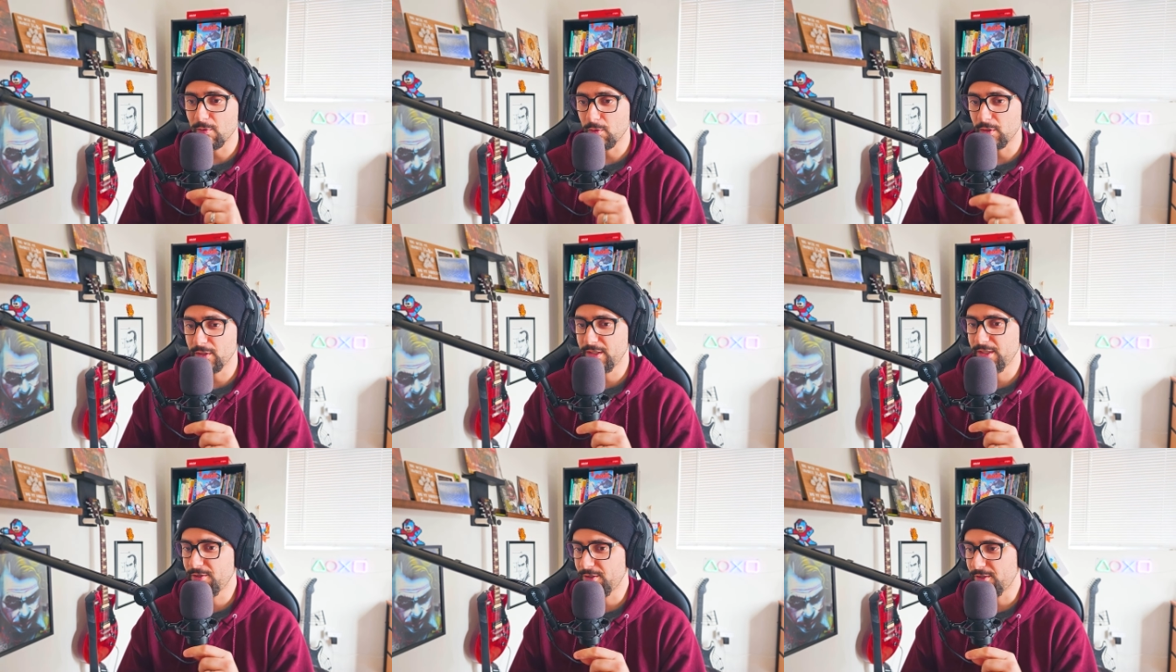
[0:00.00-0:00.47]
I
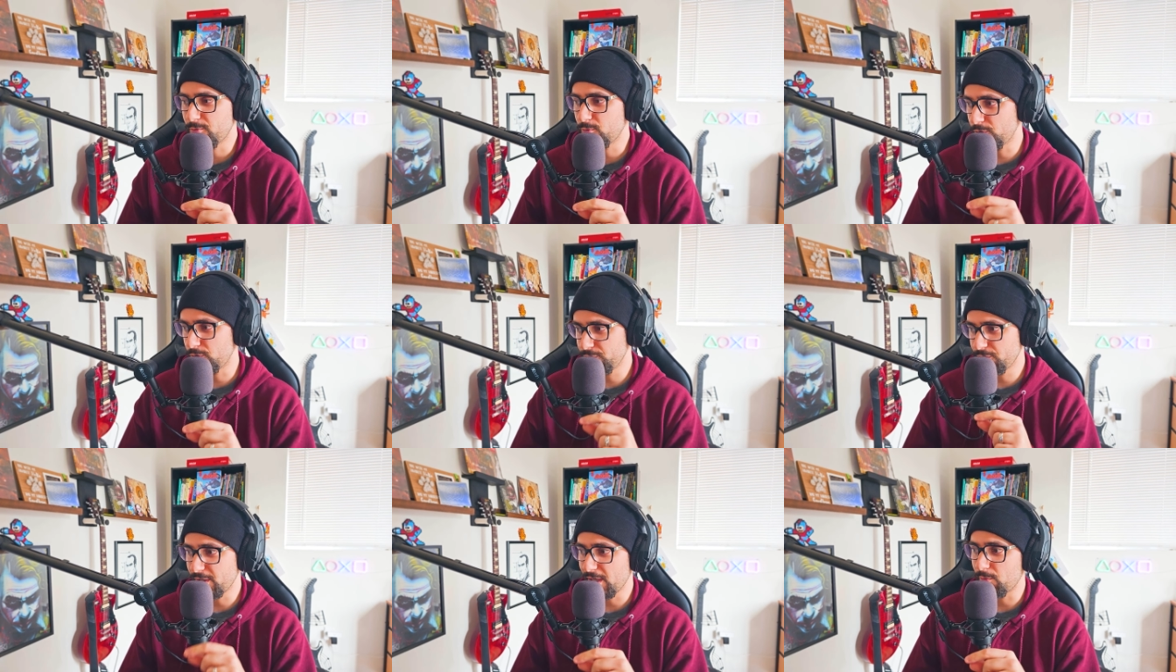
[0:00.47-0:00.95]
want to hear it.
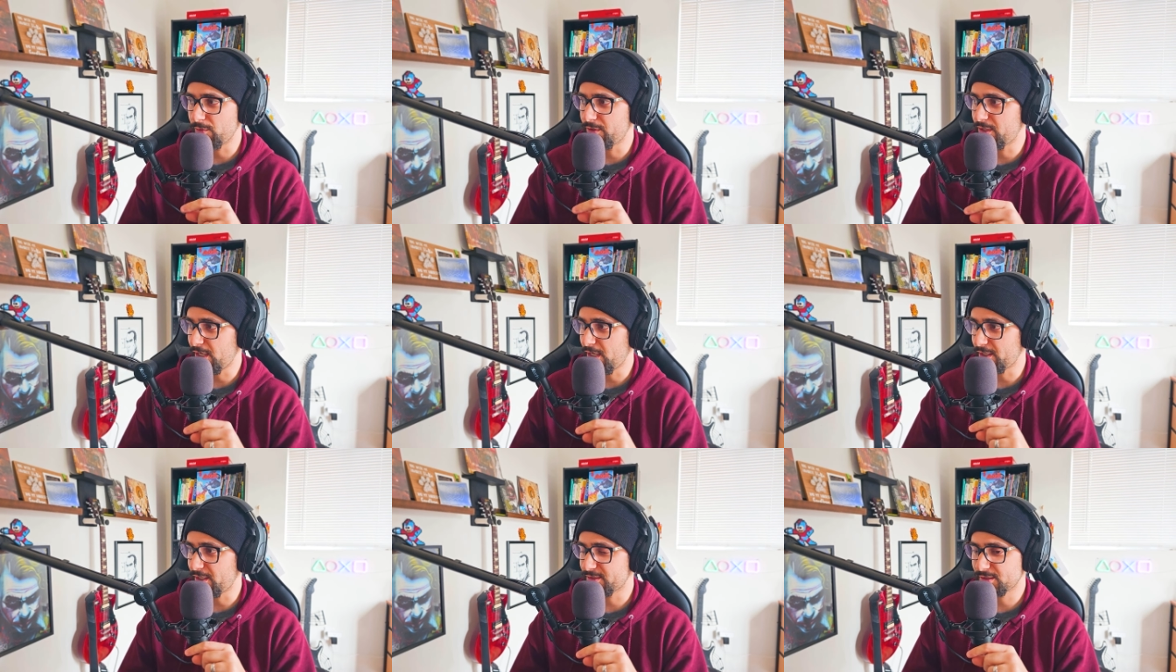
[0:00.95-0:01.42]
We'll do that
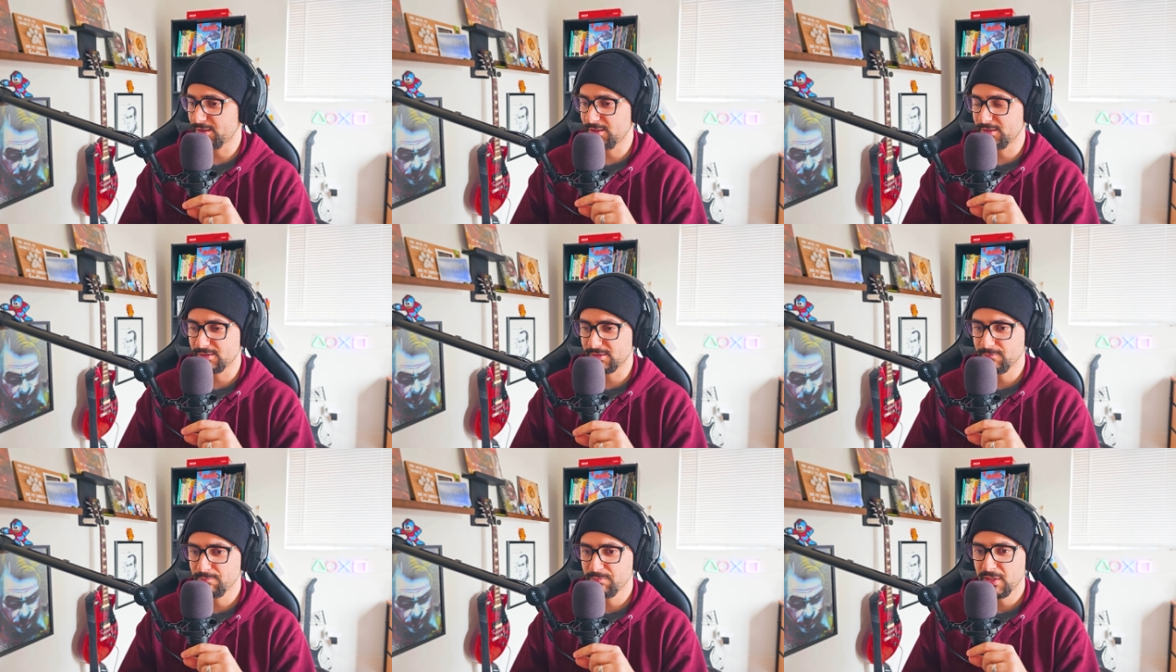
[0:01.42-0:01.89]
one next
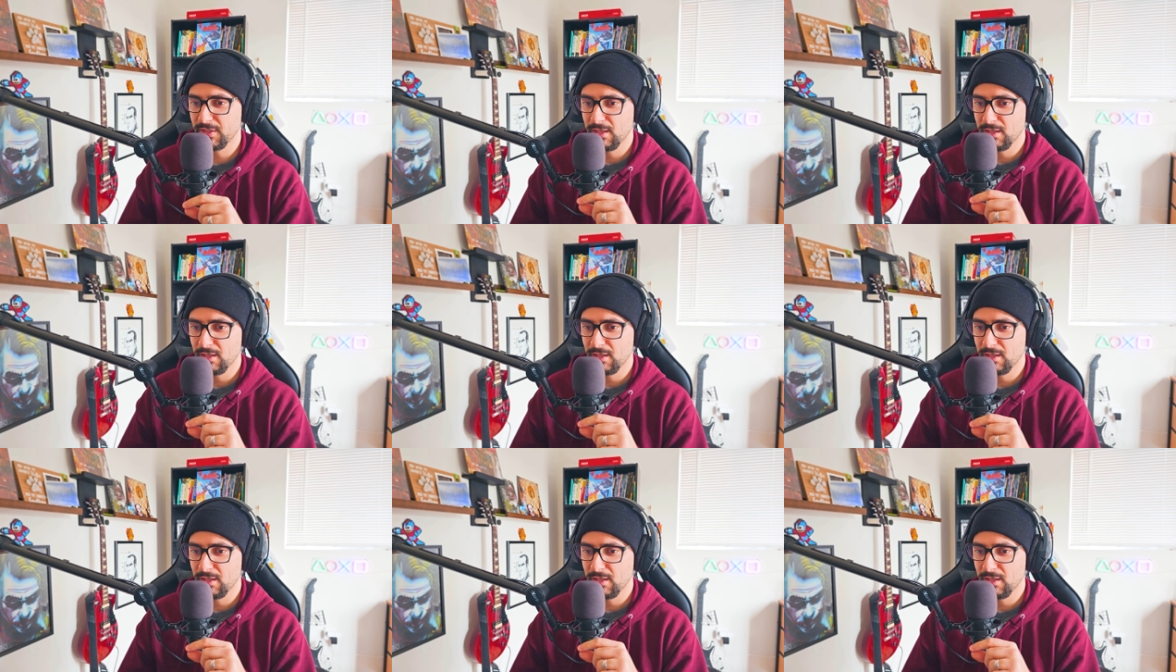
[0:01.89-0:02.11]
because